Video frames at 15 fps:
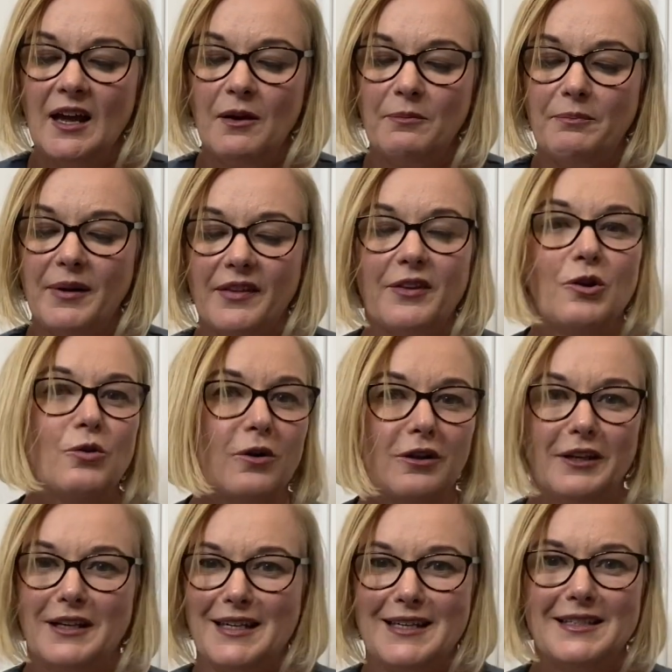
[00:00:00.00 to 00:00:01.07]
but the
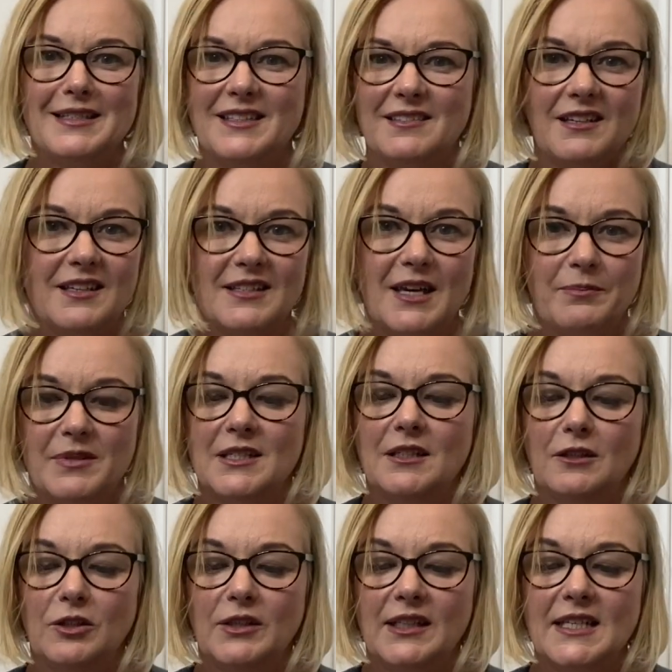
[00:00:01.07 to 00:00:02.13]
quality is
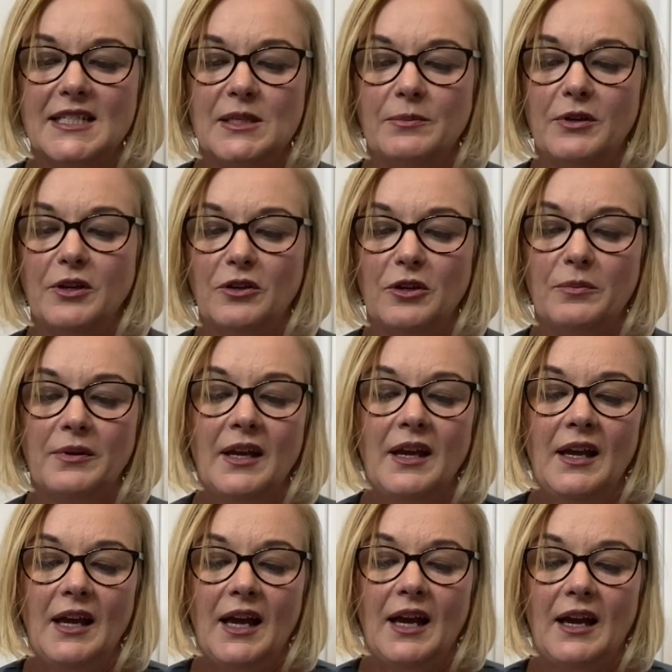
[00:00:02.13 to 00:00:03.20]
absolutely superb.
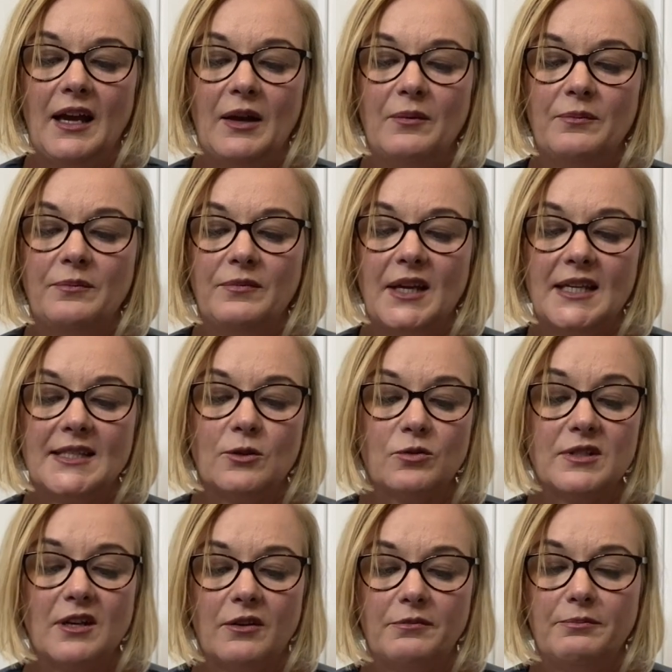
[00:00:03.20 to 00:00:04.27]
It's
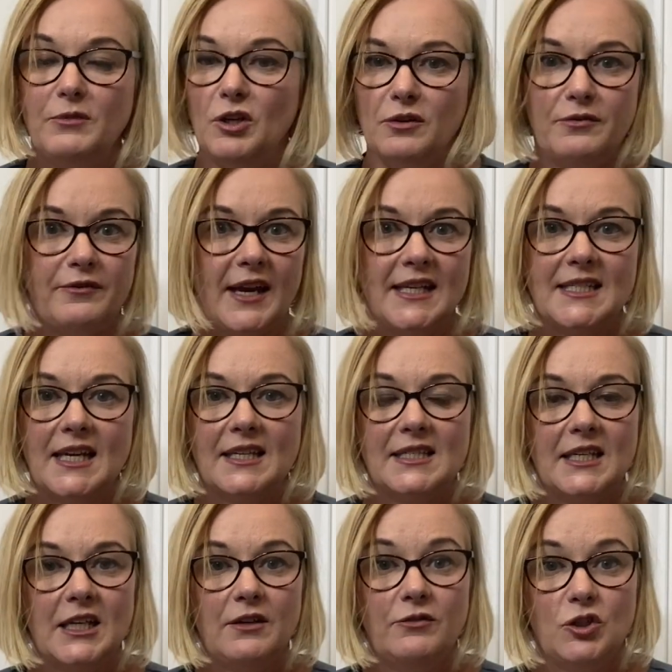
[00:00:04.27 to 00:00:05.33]
also,
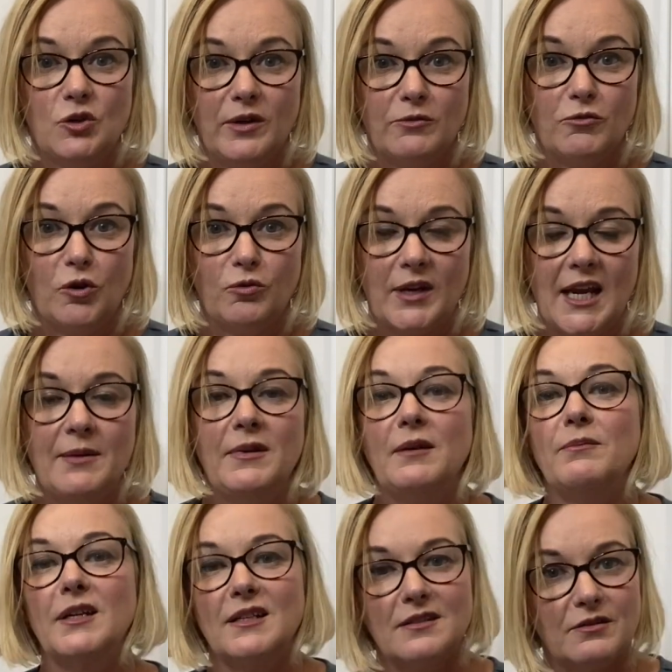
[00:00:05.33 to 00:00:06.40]
fantastic if you're doing rolled hemming,
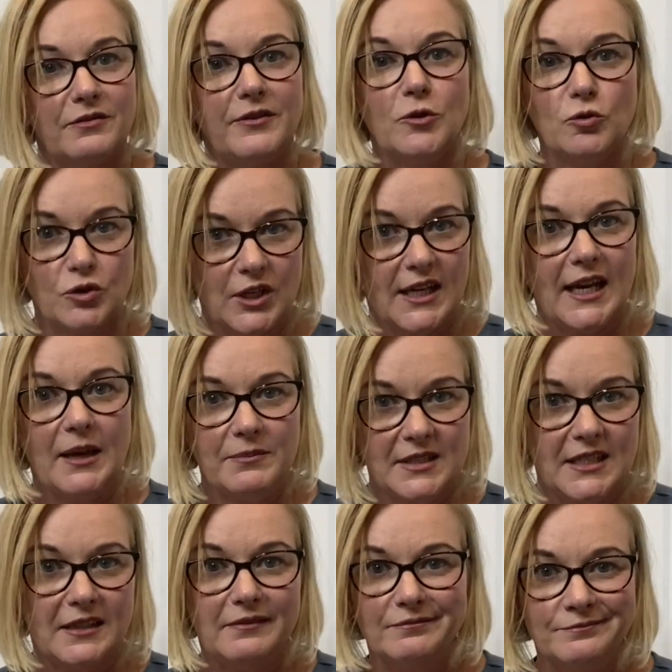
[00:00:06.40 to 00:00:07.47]
because it fills your gaps
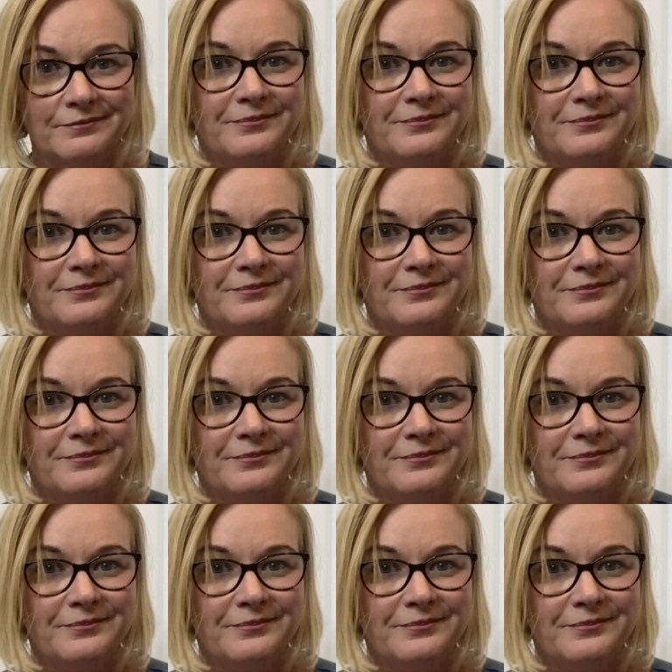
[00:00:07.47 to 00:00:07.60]
in